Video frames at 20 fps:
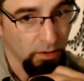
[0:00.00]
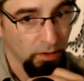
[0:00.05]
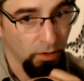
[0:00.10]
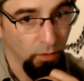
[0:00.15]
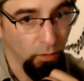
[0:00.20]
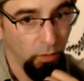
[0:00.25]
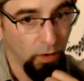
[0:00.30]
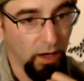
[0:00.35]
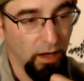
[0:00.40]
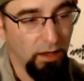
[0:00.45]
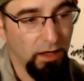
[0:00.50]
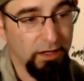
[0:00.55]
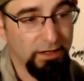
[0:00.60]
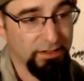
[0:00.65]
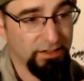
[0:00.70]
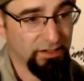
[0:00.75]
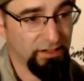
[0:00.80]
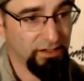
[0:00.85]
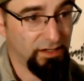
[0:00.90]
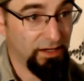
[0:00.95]
Well,
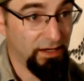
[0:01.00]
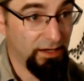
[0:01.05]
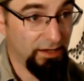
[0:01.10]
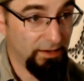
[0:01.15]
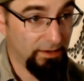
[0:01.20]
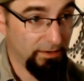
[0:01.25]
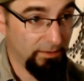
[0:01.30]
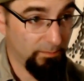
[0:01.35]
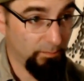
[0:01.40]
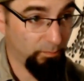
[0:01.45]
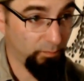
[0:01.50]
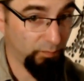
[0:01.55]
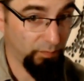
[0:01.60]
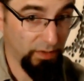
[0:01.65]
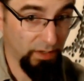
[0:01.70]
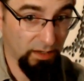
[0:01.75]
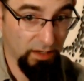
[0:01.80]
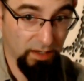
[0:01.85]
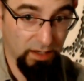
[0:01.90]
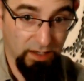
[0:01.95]
honestly,
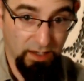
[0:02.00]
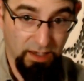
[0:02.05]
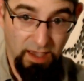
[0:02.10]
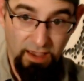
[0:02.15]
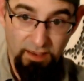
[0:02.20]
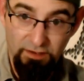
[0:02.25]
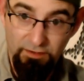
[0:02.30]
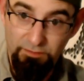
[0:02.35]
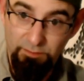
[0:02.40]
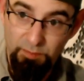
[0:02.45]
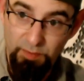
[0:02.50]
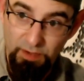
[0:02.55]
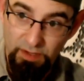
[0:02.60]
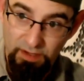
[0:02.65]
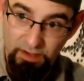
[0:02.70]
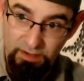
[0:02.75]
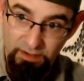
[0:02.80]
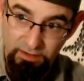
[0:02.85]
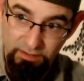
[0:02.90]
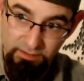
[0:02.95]
I have
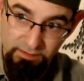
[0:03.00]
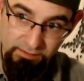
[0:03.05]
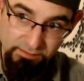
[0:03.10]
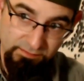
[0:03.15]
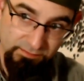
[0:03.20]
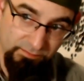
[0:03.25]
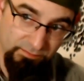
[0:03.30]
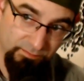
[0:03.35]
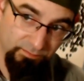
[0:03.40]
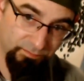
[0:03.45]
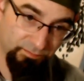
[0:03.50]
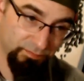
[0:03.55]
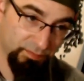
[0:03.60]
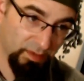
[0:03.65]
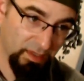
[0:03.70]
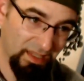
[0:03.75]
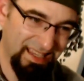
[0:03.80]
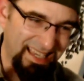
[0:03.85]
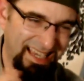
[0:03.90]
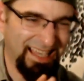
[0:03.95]
been
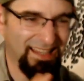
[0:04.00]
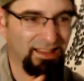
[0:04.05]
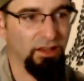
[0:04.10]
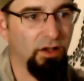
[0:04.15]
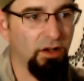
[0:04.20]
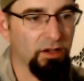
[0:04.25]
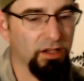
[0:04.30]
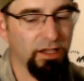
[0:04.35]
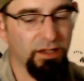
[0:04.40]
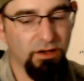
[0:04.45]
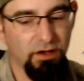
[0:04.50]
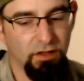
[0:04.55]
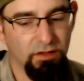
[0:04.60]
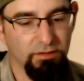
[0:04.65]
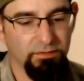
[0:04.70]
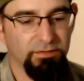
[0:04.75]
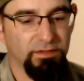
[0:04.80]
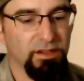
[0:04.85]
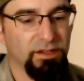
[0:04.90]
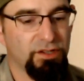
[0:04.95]
cataloging all
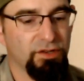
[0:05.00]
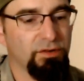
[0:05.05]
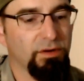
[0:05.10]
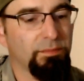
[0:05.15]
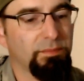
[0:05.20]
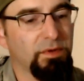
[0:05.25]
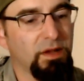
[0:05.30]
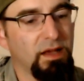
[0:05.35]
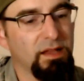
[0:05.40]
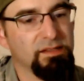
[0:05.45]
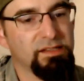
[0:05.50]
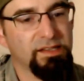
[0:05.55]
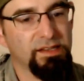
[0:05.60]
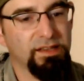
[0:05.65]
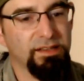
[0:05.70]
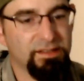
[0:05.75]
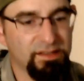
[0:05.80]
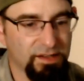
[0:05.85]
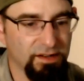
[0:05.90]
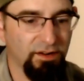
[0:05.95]
of the shrimp
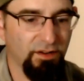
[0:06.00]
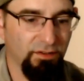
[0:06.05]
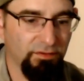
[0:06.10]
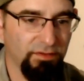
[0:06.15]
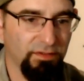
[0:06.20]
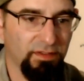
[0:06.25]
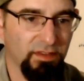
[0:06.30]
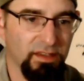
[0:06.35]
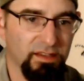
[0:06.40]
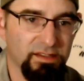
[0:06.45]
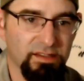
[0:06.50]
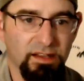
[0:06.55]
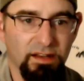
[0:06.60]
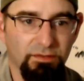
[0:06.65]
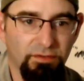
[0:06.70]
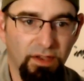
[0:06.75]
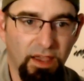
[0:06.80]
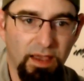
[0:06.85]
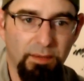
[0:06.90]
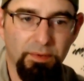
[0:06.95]
nonsense and all of the things that
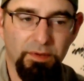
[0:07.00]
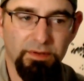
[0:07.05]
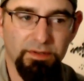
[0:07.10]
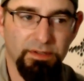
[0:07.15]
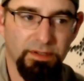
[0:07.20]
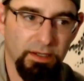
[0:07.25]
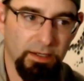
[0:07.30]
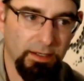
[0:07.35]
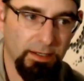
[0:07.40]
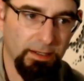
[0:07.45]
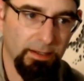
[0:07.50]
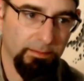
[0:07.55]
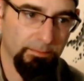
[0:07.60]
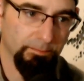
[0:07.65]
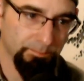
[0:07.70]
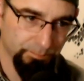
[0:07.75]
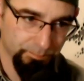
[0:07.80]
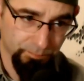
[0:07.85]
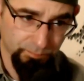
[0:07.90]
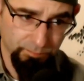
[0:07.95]
have happened.
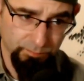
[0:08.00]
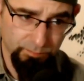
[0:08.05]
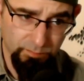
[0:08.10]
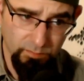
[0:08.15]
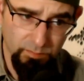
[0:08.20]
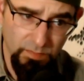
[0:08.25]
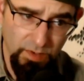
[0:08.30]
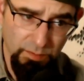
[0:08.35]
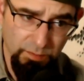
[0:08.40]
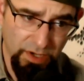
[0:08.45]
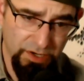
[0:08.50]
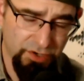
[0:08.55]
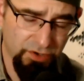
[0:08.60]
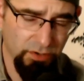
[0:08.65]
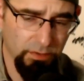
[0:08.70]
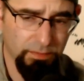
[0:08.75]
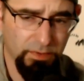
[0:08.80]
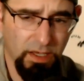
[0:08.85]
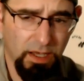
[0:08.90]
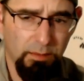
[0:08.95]
My
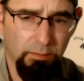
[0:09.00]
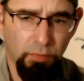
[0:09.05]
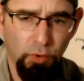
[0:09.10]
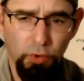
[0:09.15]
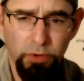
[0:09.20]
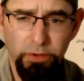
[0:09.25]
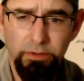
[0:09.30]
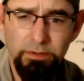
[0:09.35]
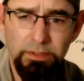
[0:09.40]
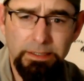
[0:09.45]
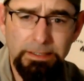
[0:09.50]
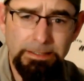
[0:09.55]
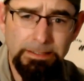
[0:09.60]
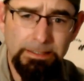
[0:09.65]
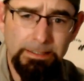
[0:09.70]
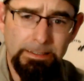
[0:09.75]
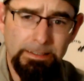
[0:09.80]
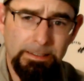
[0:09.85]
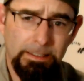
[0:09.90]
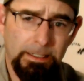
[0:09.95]
shrimp got boiled.
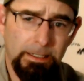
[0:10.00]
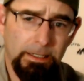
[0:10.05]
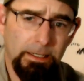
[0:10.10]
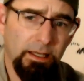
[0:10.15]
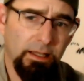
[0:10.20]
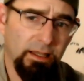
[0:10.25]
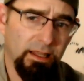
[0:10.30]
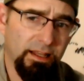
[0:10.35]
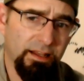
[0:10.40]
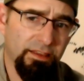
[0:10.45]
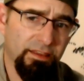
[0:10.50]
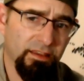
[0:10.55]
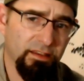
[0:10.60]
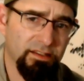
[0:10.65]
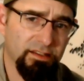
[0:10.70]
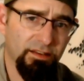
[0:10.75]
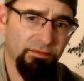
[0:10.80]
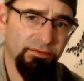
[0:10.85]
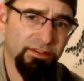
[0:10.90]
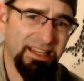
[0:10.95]
A lot of
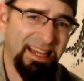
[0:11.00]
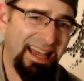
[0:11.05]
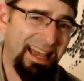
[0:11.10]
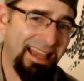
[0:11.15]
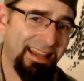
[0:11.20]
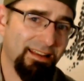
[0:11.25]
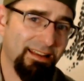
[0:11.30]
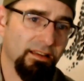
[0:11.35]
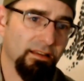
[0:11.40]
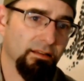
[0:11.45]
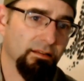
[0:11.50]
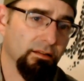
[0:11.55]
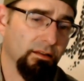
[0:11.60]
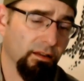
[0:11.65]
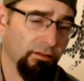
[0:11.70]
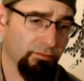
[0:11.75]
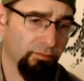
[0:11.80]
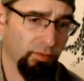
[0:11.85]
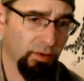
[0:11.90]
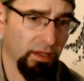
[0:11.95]
things have died.
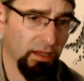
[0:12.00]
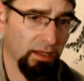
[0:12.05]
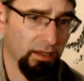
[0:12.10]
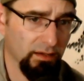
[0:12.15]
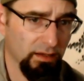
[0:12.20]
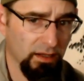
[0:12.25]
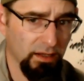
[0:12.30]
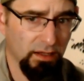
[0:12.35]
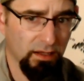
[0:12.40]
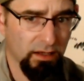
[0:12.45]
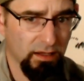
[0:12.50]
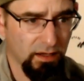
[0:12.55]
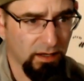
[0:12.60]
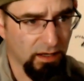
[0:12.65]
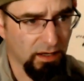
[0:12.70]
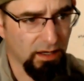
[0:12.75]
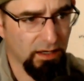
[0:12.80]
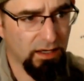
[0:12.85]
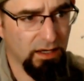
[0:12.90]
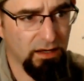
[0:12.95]
I've been
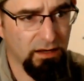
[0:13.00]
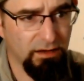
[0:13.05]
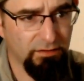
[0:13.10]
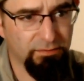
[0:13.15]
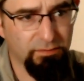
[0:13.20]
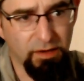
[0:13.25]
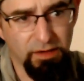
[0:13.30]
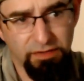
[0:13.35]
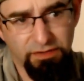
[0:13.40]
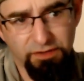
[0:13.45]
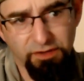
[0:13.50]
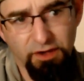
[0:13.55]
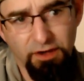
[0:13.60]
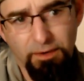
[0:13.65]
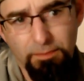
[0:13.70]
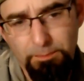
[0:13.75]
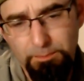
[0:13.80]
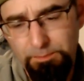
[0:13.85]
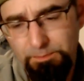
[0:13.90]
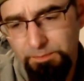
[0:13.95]
cut off my
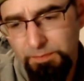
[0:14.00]
thumb.